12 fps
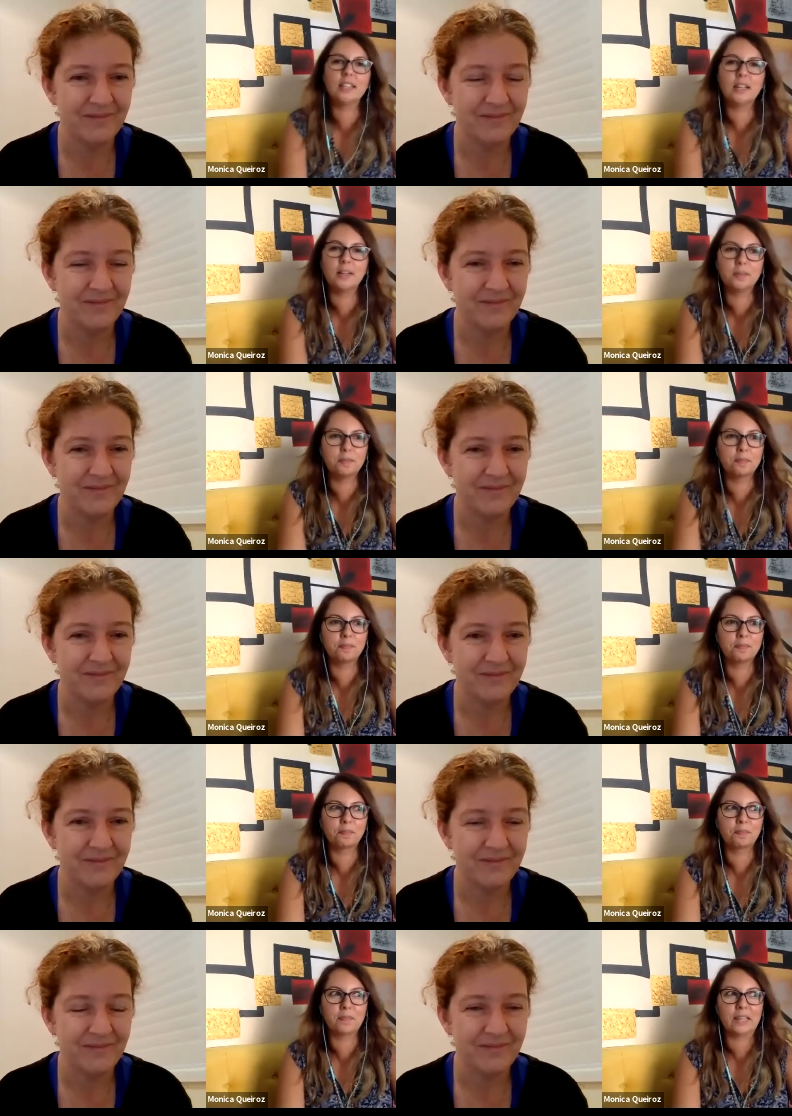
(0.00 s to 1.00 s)
Speaker 1: um,
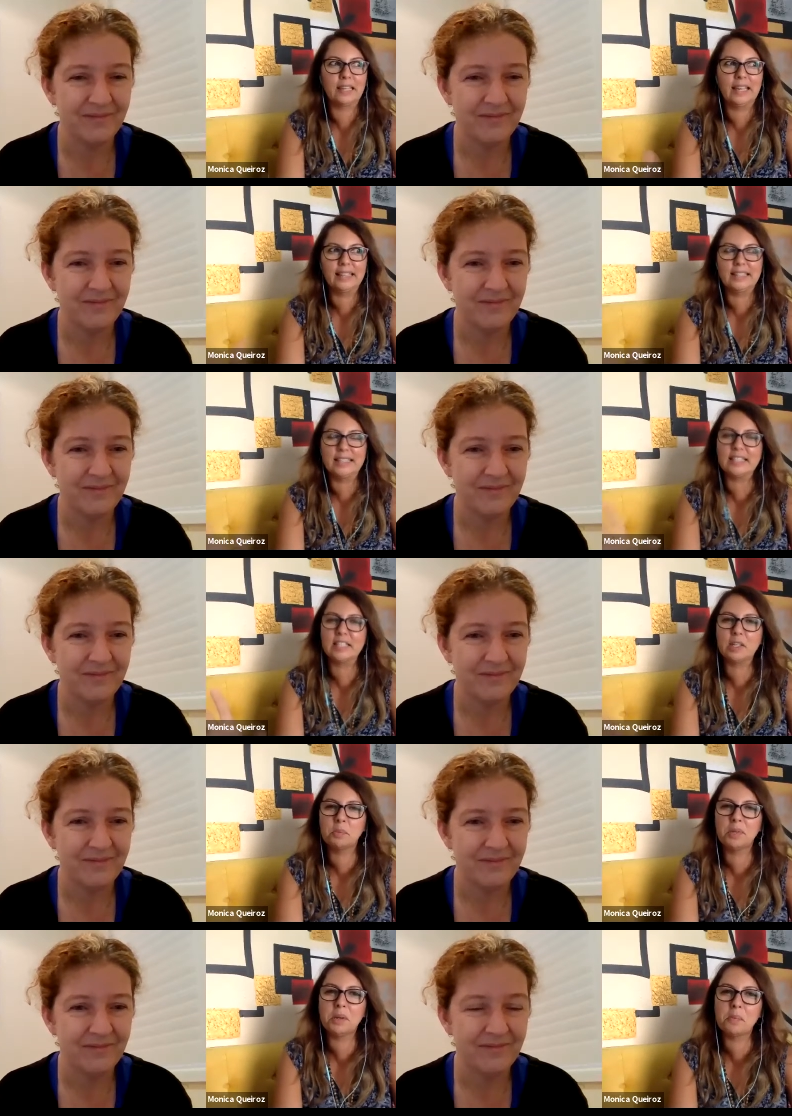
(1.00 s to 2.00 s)
yeah, that's a little
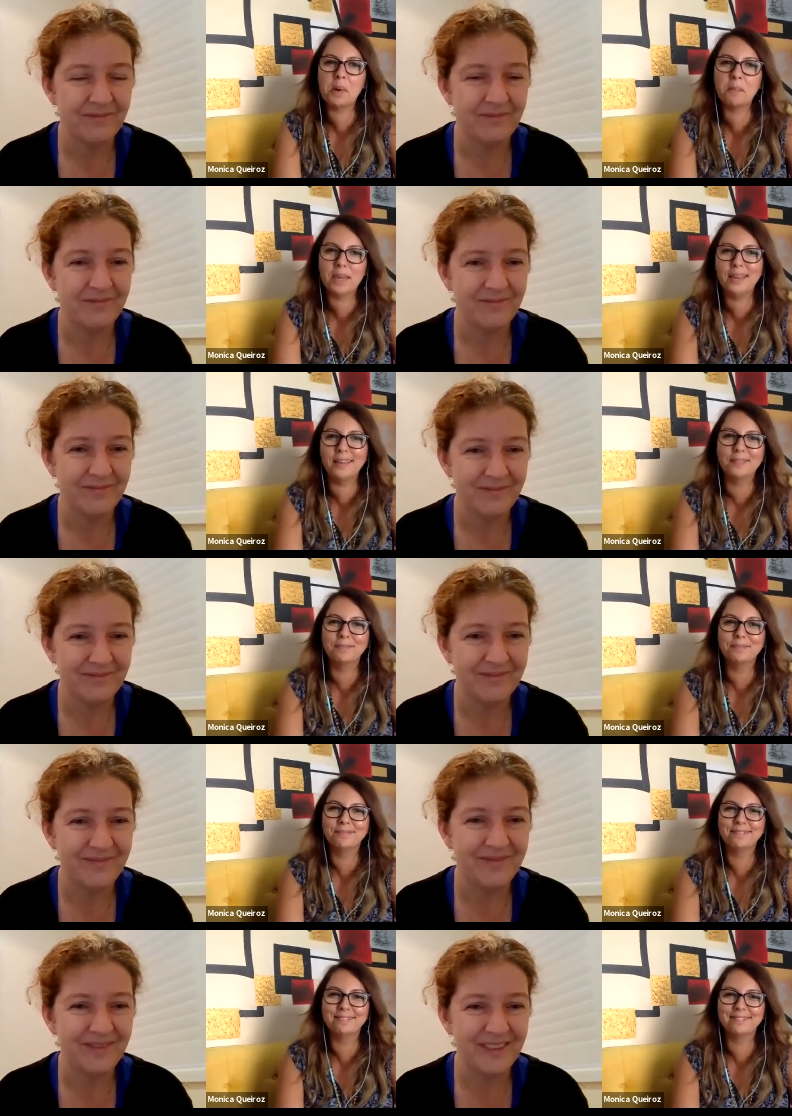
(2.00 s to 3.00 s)
bit about me.
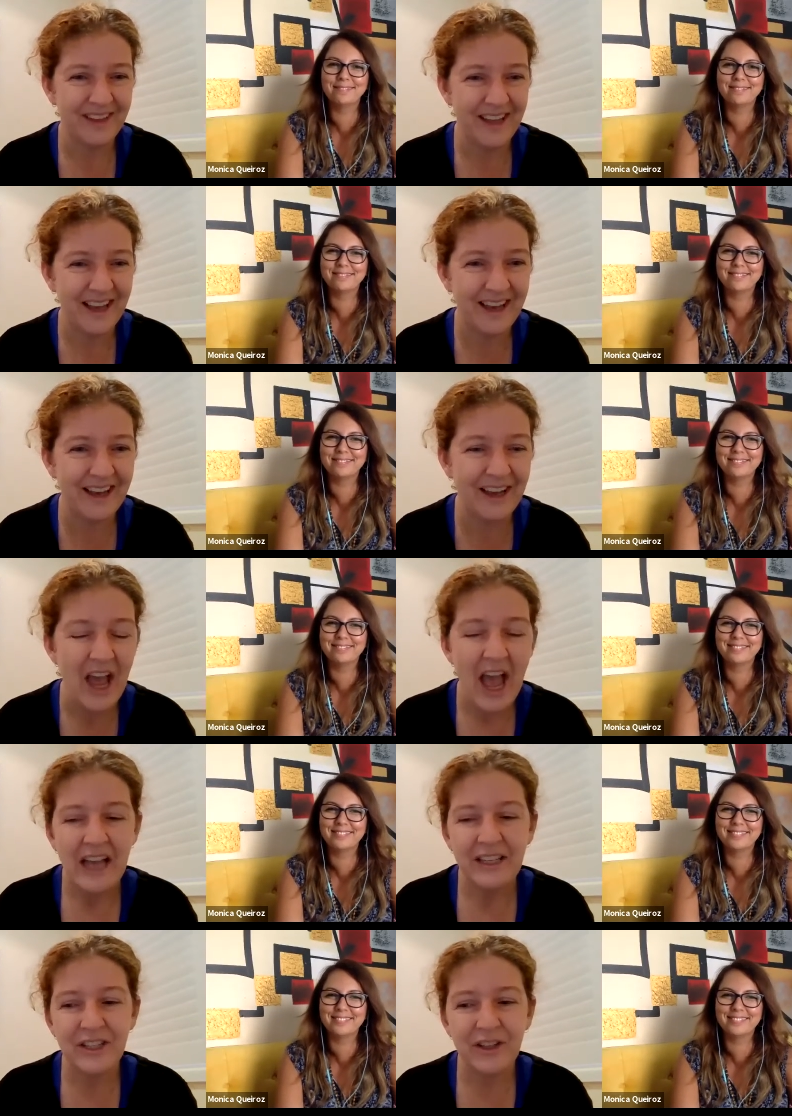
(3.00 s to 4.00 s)
Speaker 2: Yeah.
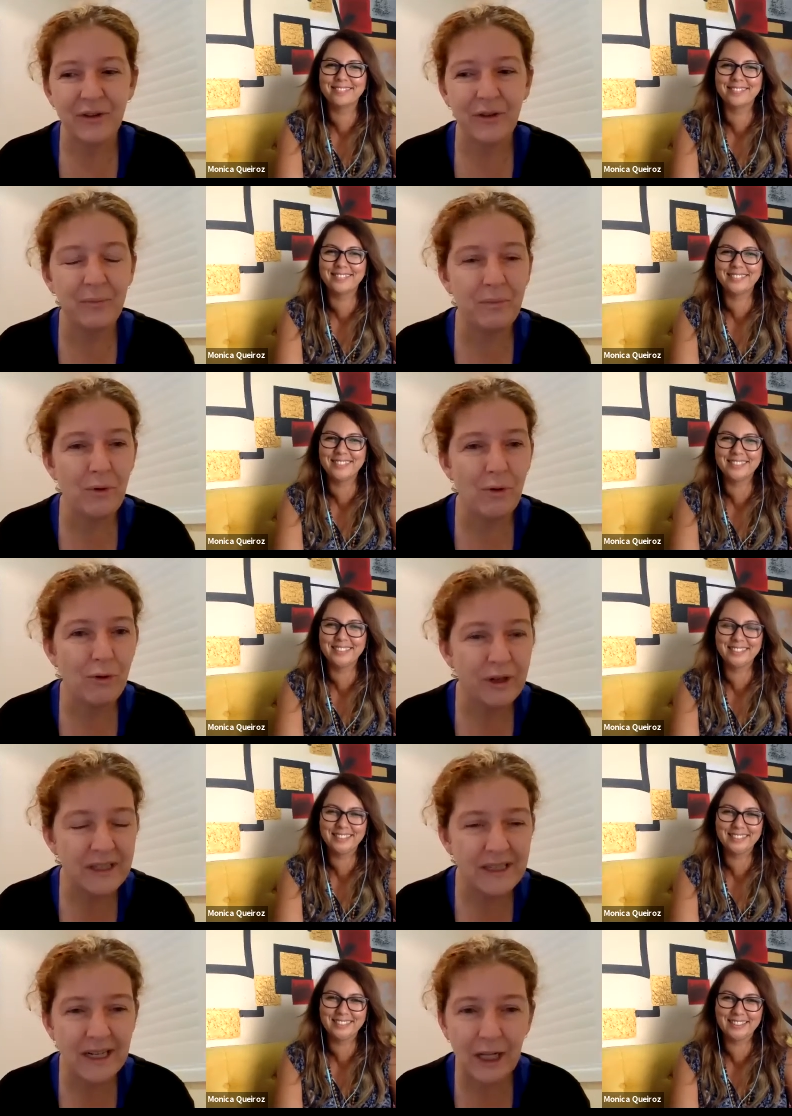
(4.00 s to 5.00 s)
So the
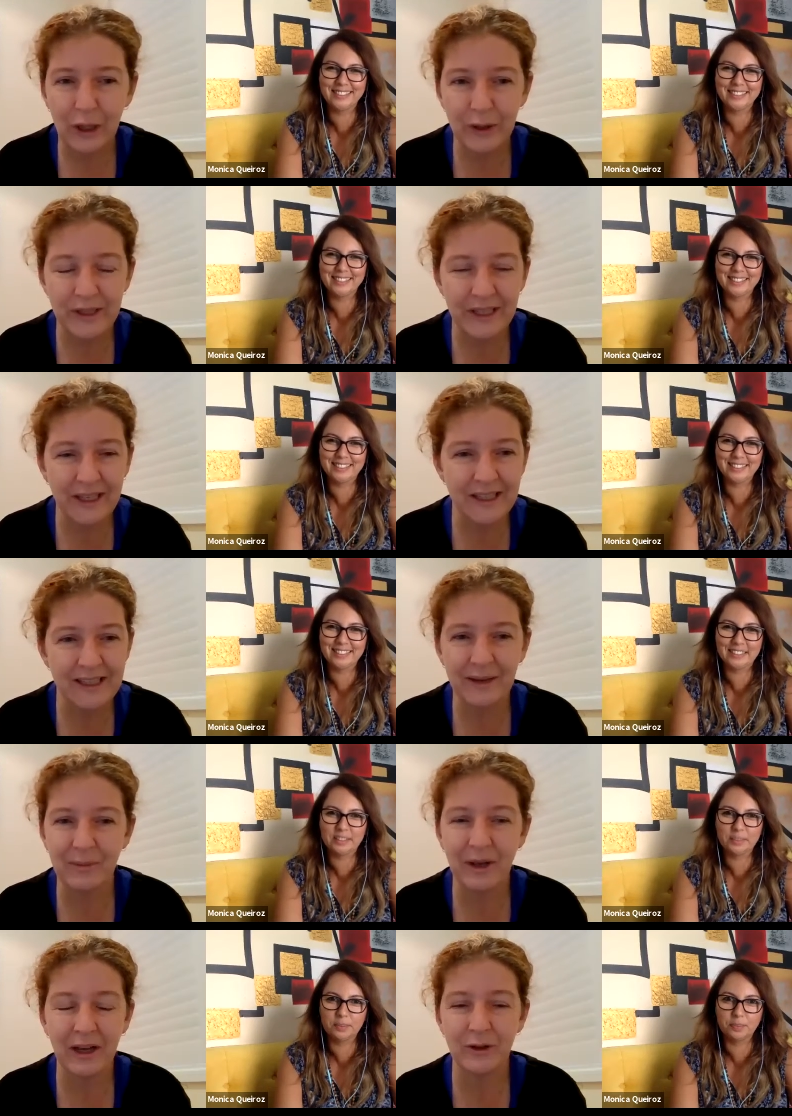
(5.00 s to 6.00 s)
borders closing in some
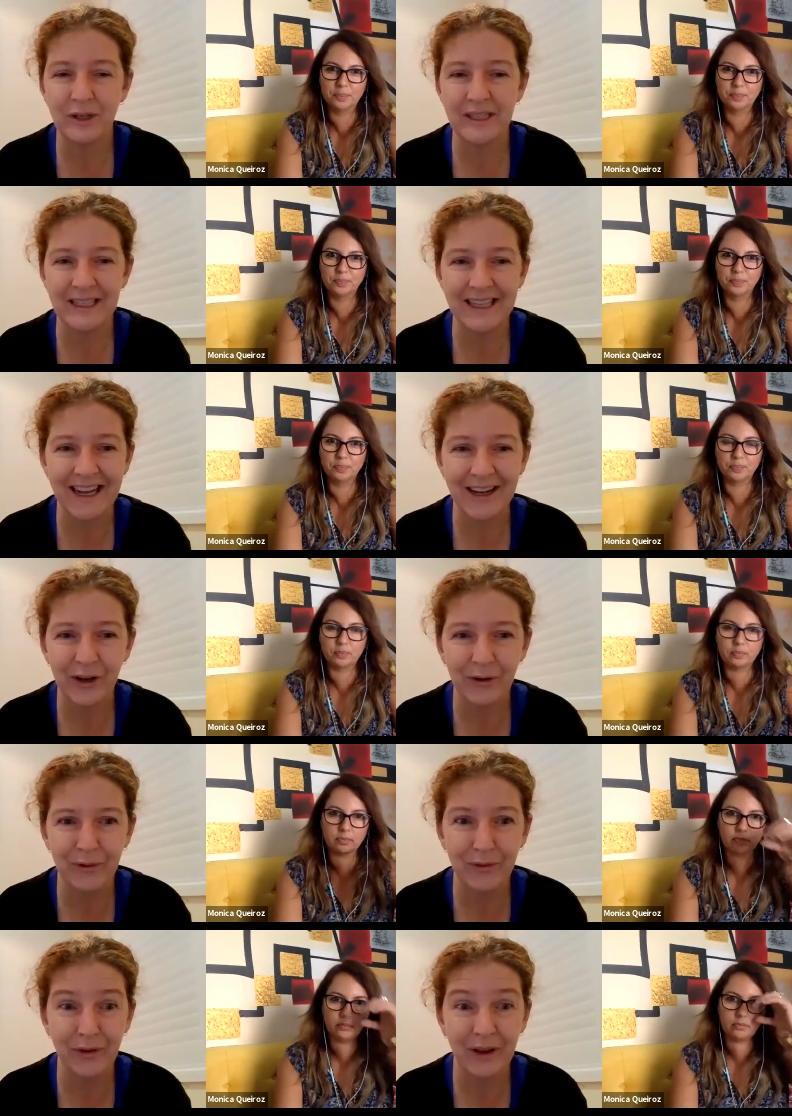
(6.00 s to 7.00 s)
countries, is that going to
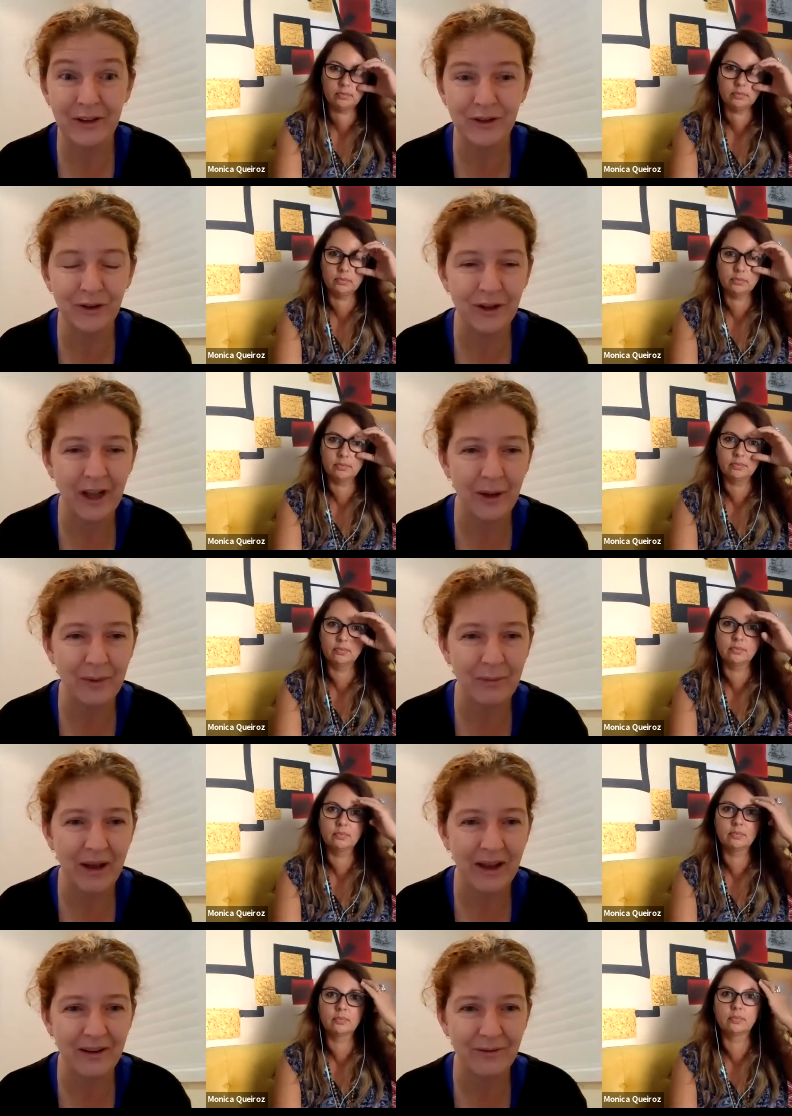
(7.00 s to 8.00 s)
affect you coming
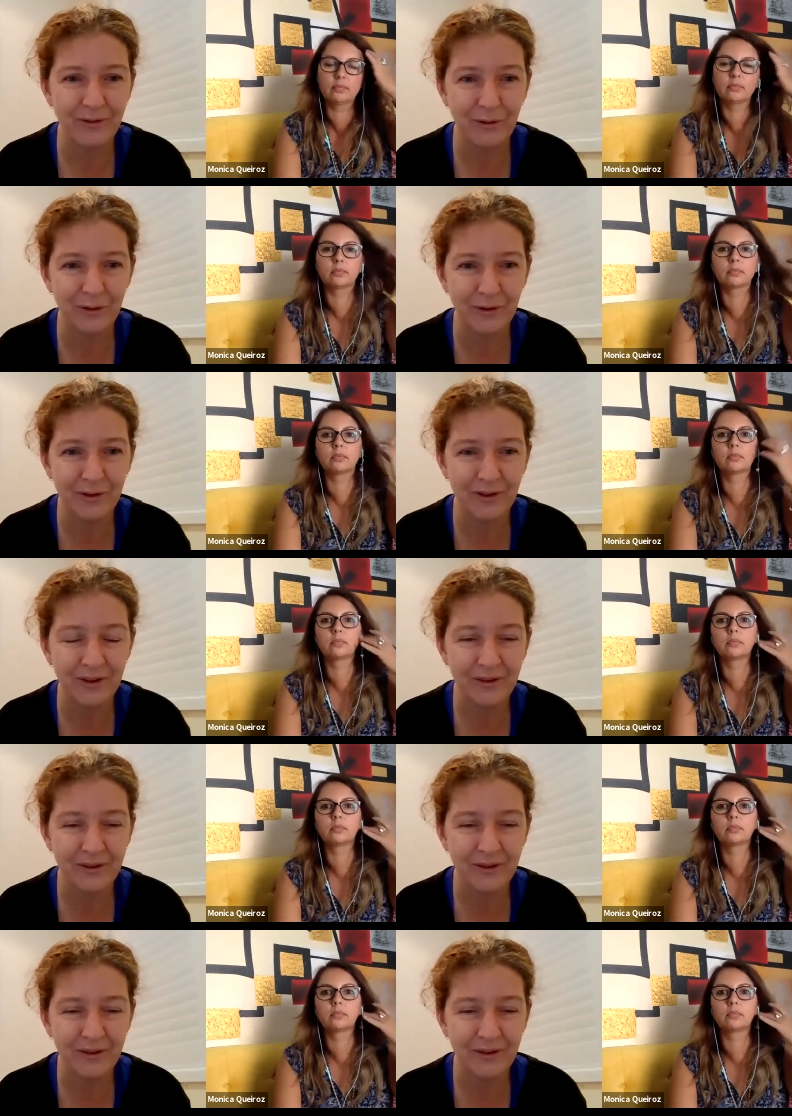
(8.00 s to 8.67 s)
back and forth?